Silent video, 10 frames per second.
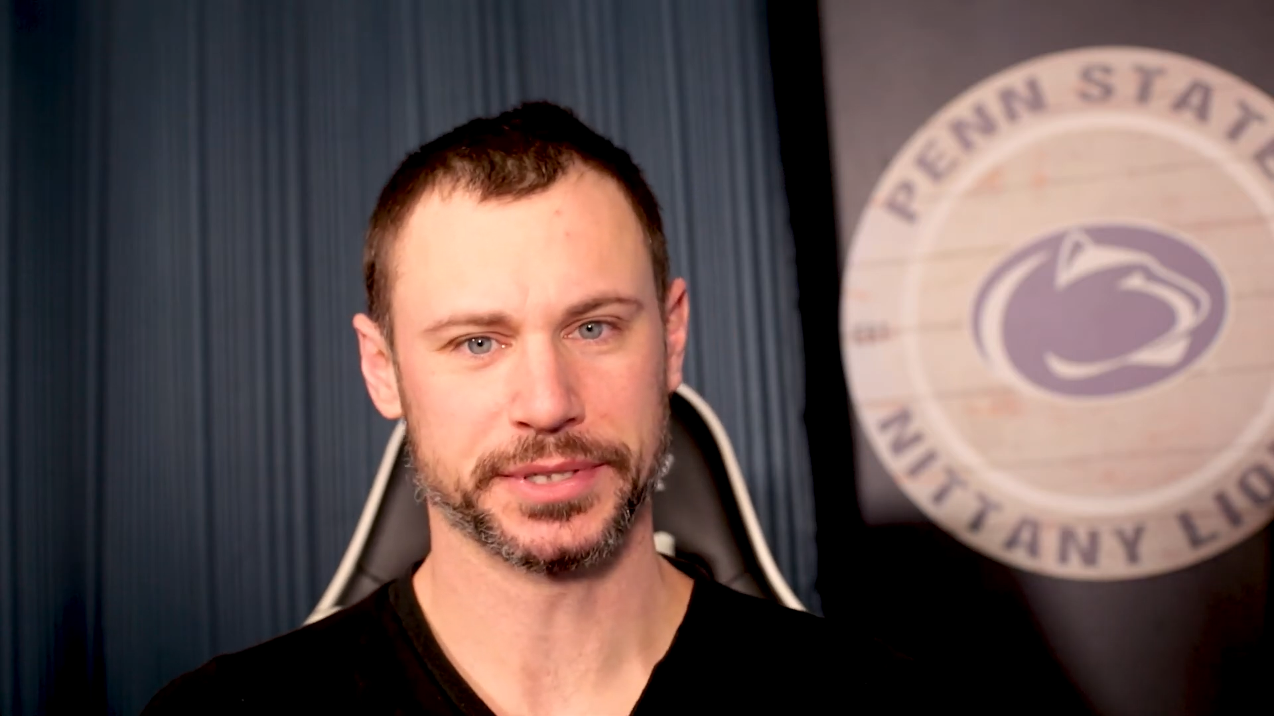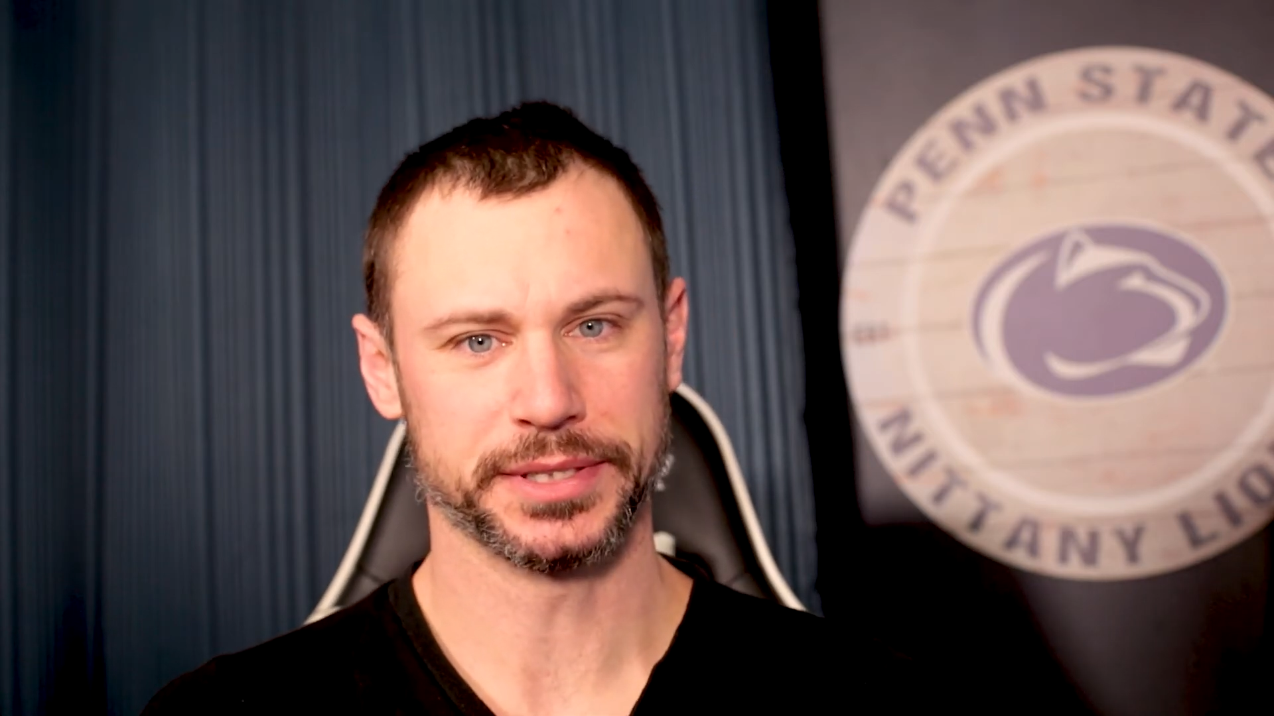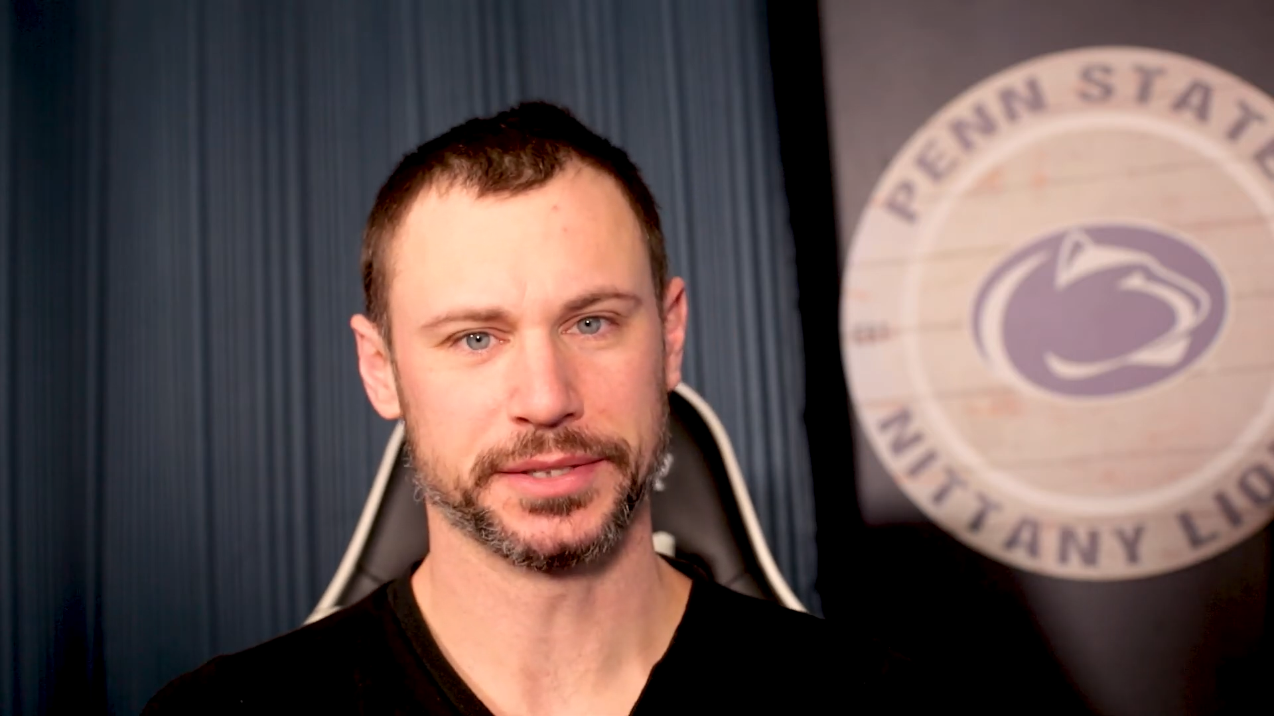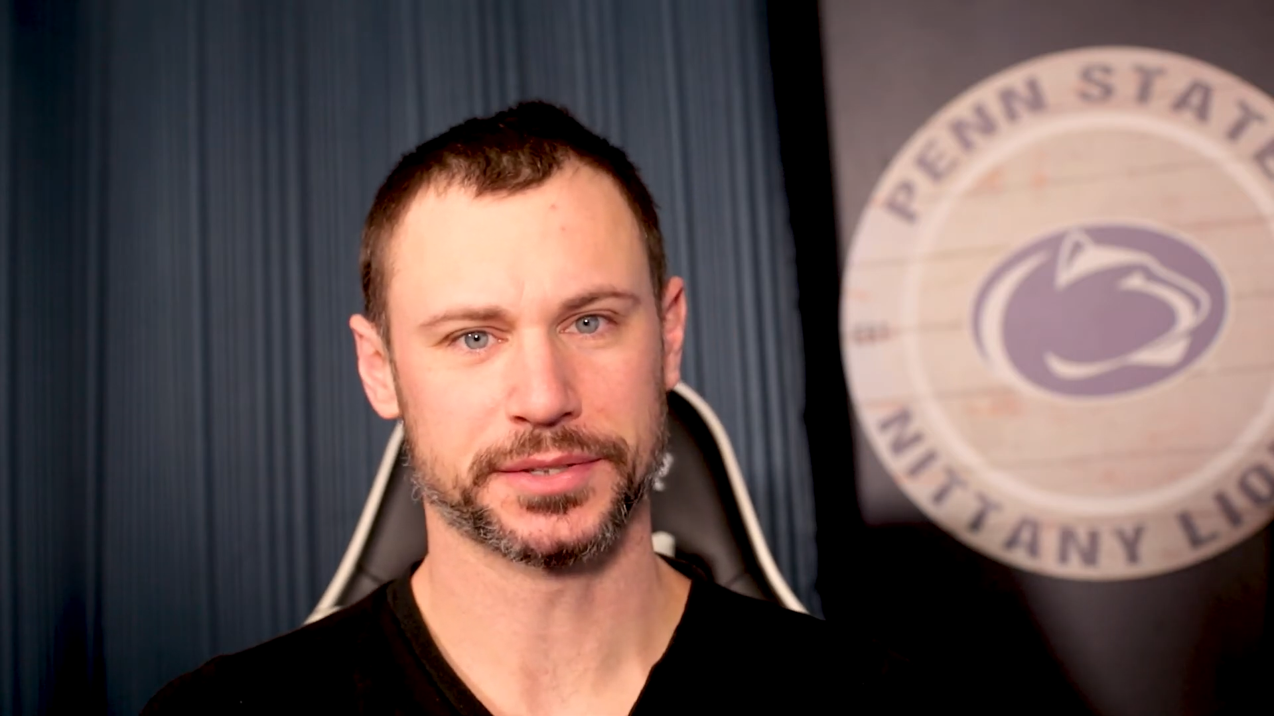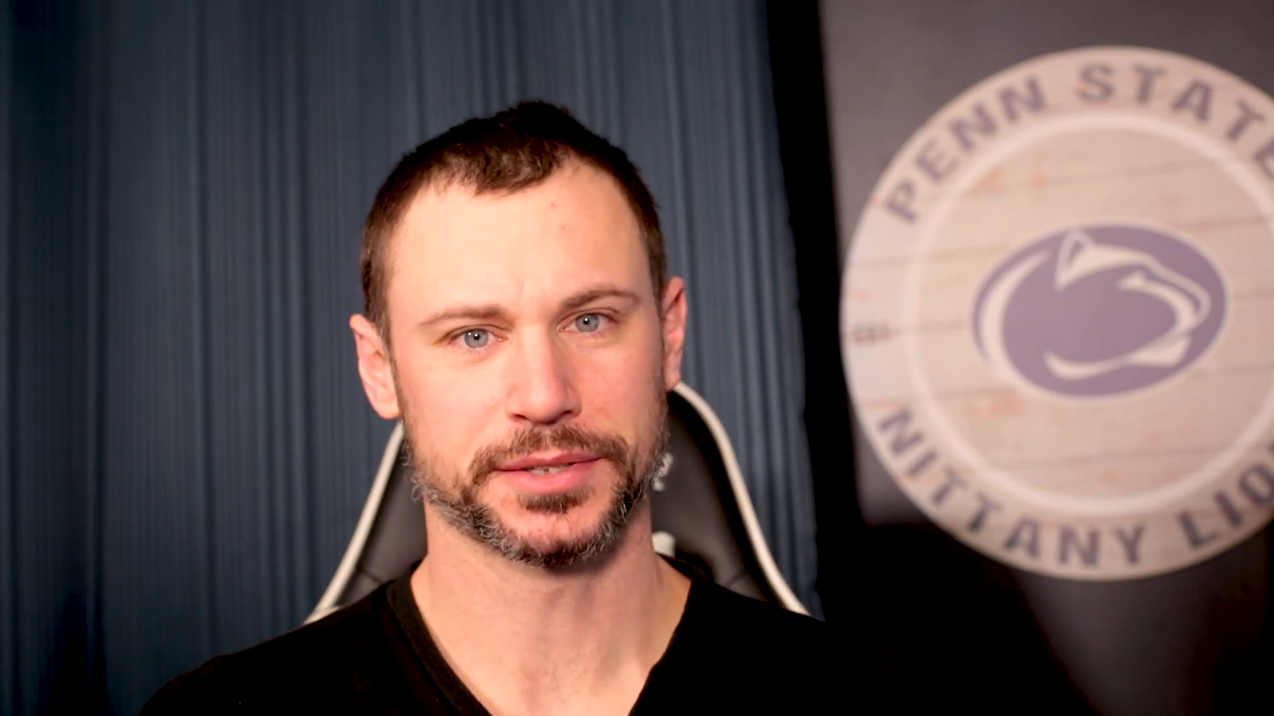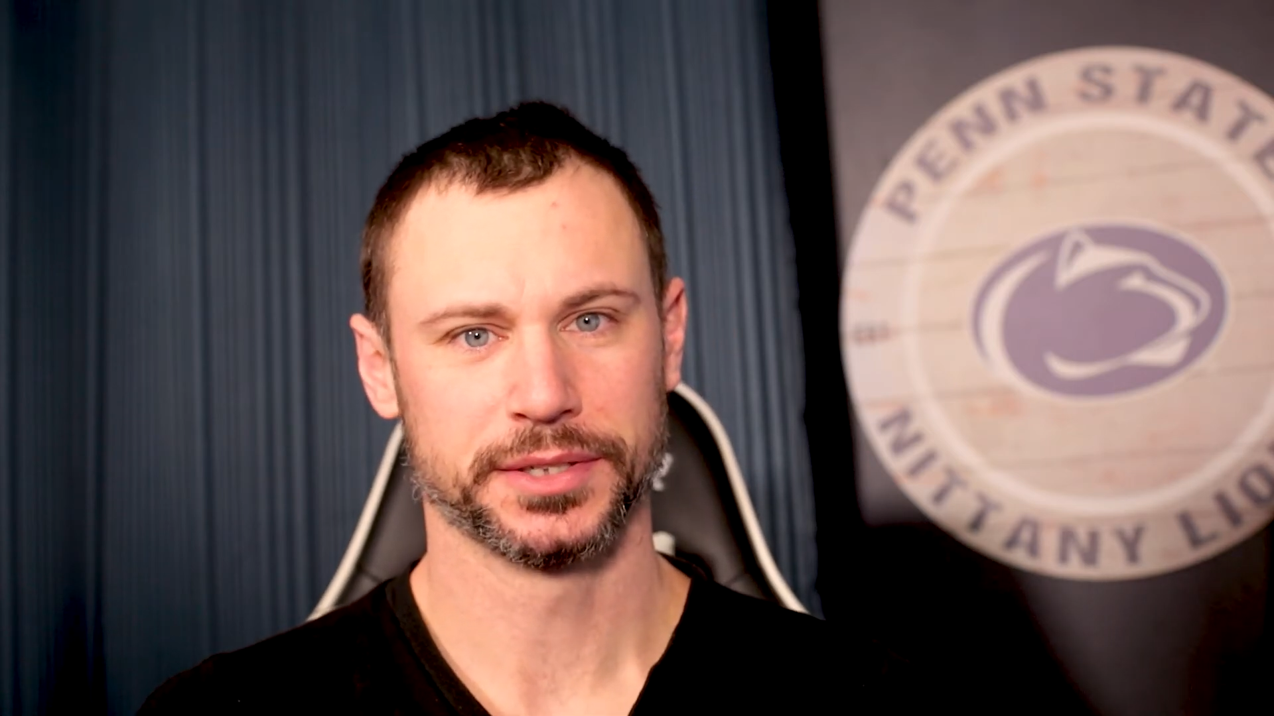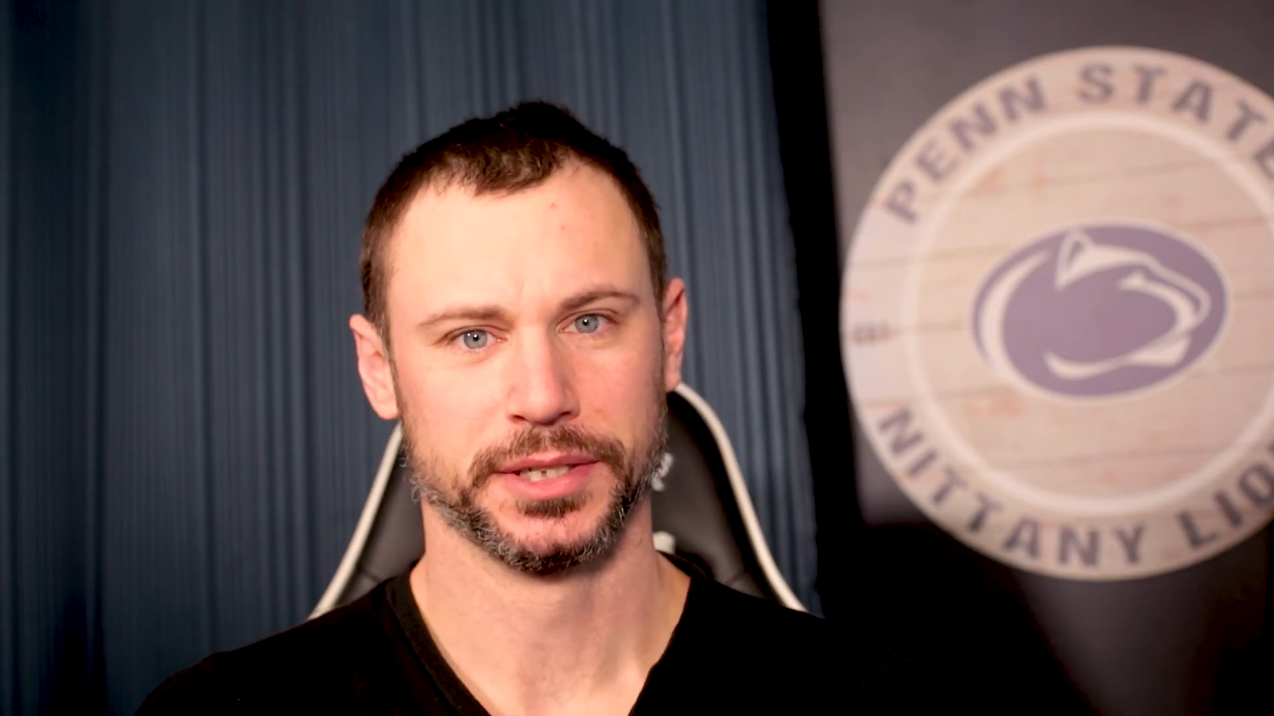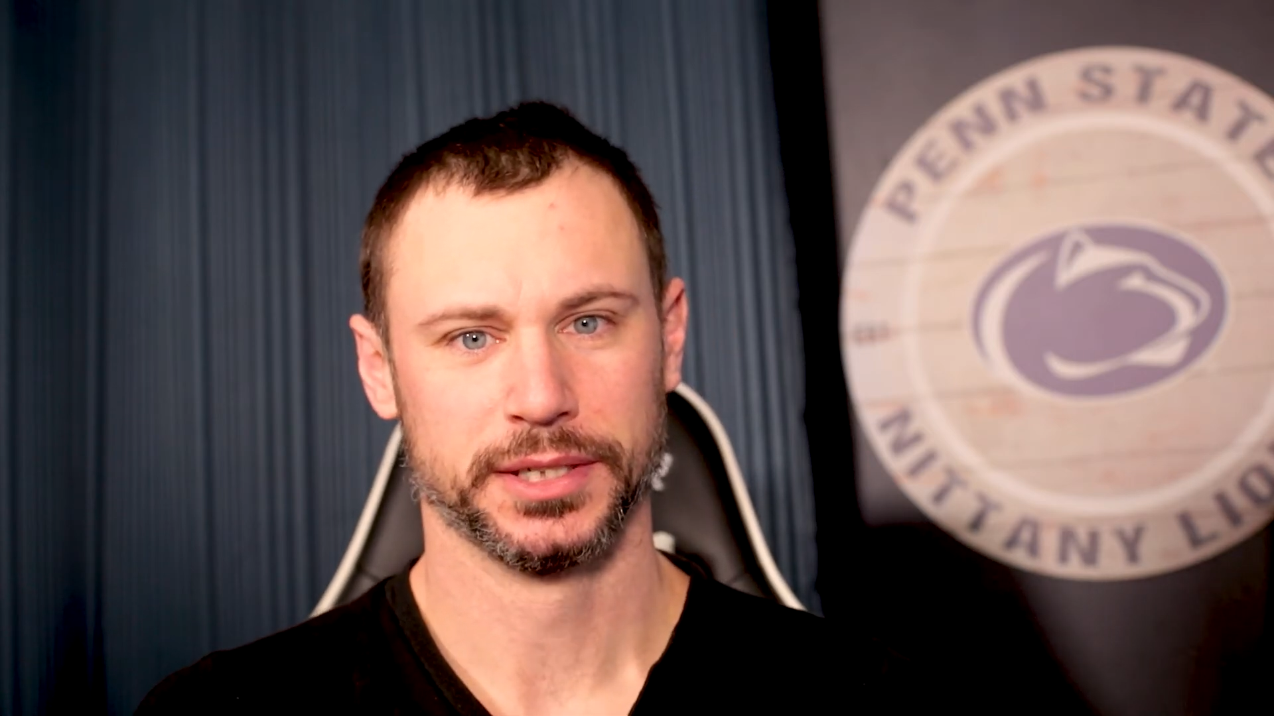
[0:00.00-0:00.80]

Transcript: is